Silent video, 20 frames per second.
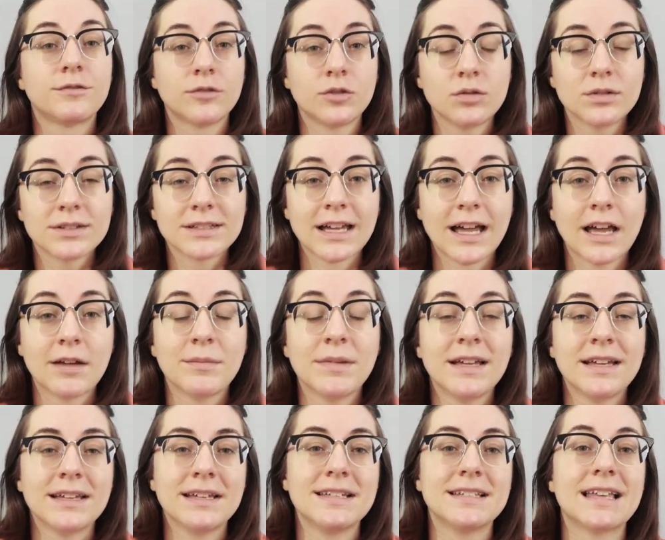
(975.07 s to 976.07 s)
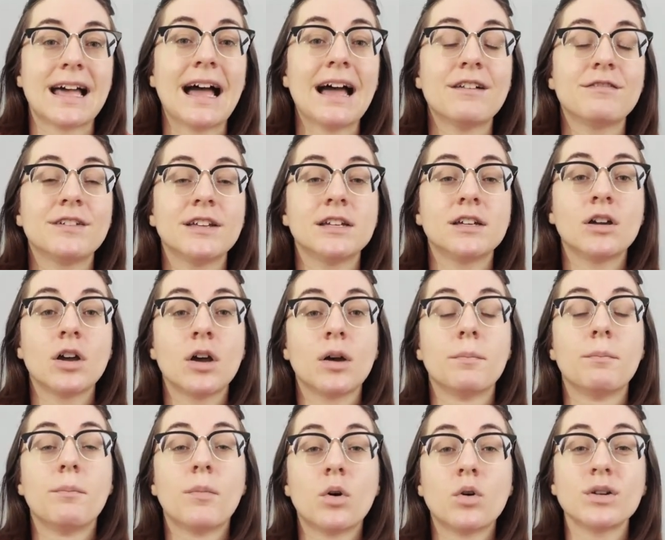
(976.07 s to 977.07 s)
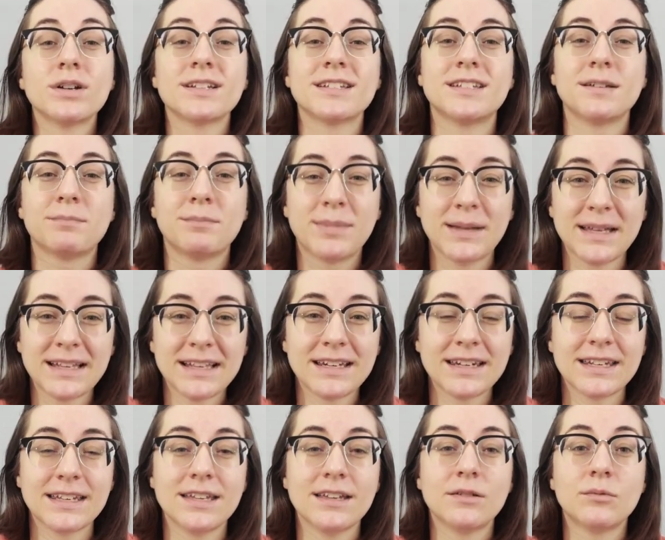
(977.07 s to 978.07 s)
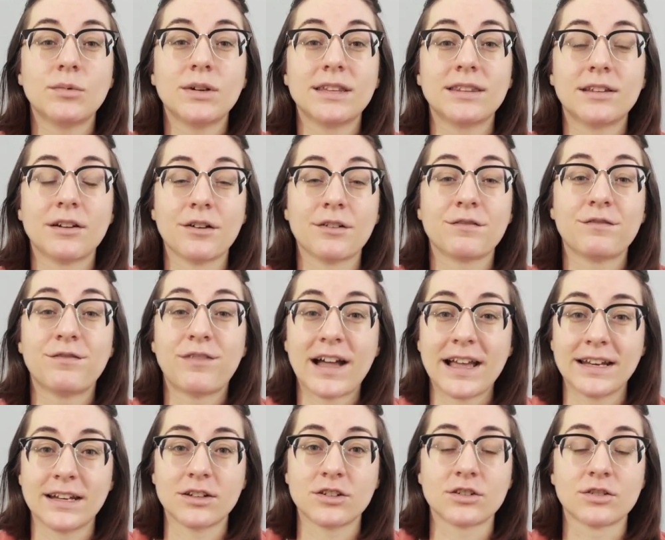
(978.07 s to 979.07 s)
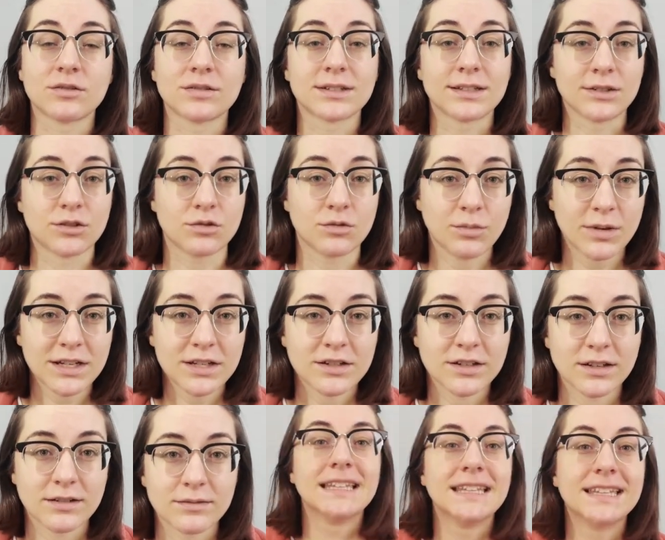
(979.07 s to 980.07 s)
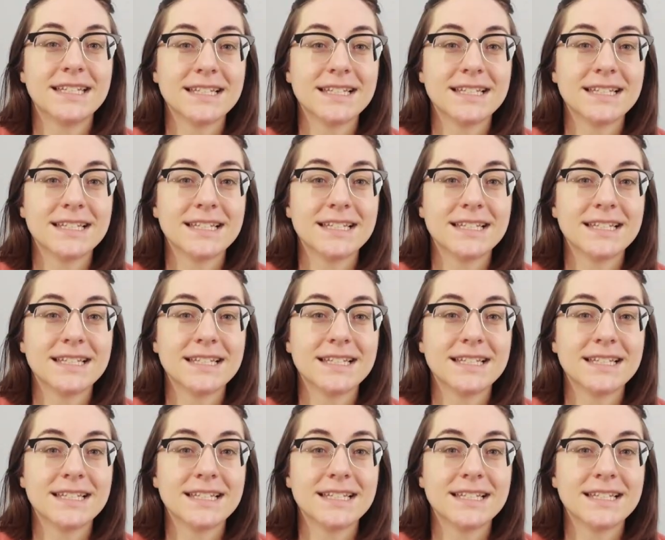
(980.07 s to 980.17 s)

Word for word: full-time is having more stability with their financial situation.